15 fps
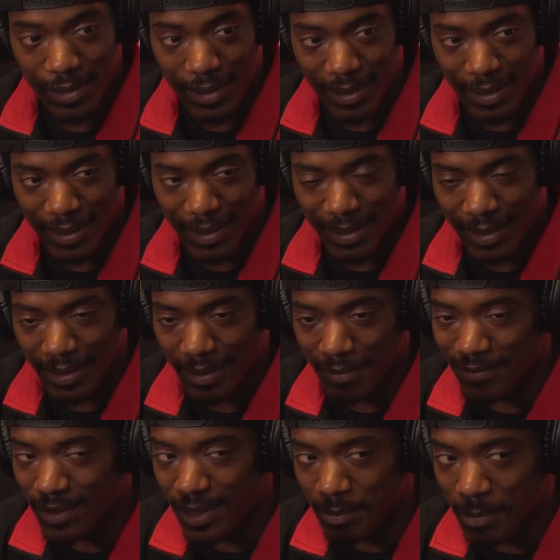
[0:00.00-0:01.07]
I'm
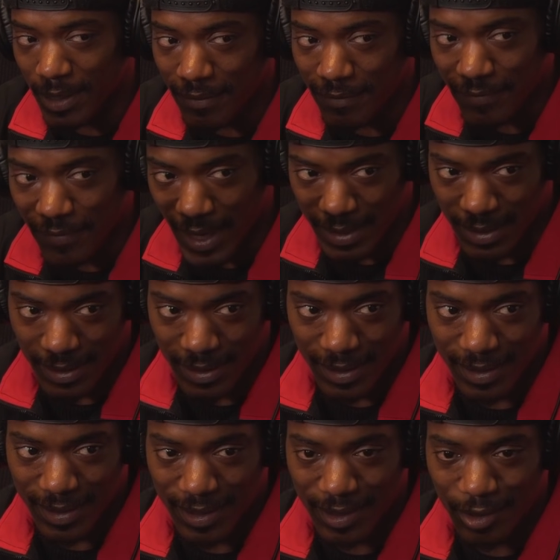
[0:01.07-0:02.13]
thinking about the fans.
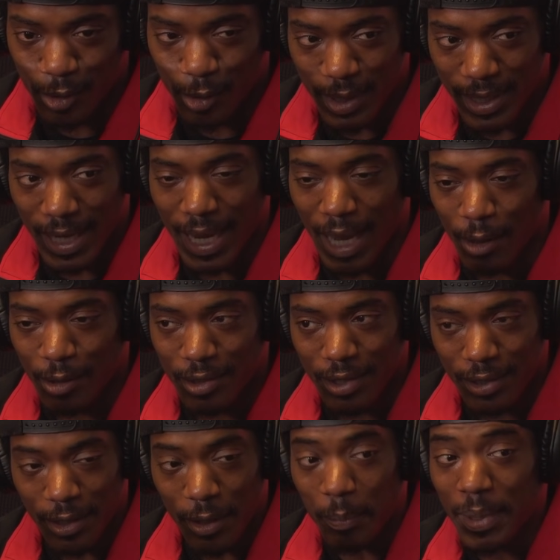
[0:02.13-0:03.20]
So get out
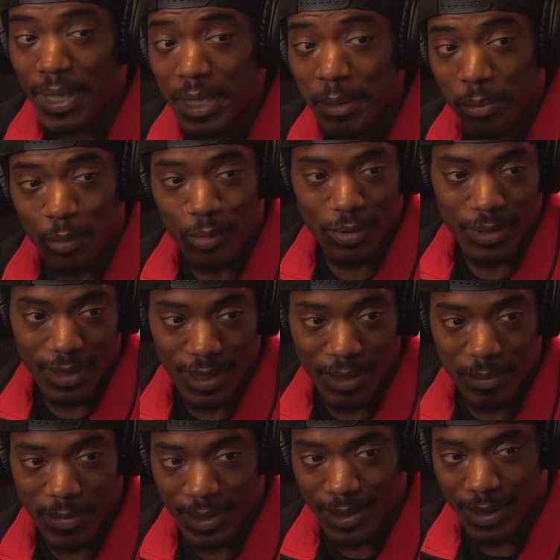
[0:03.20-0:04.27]
to the people, you
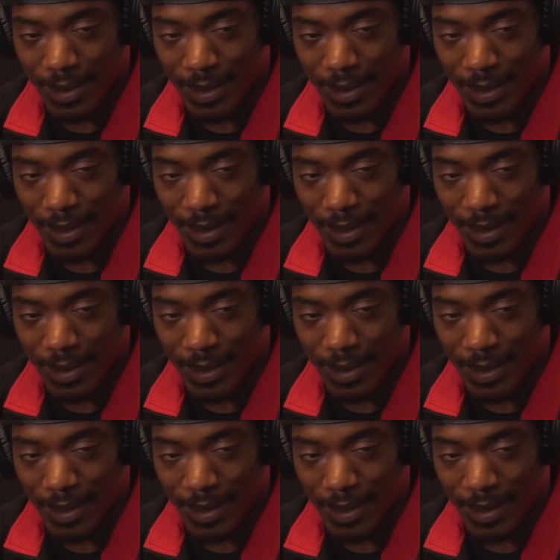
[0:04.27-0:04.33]
get me?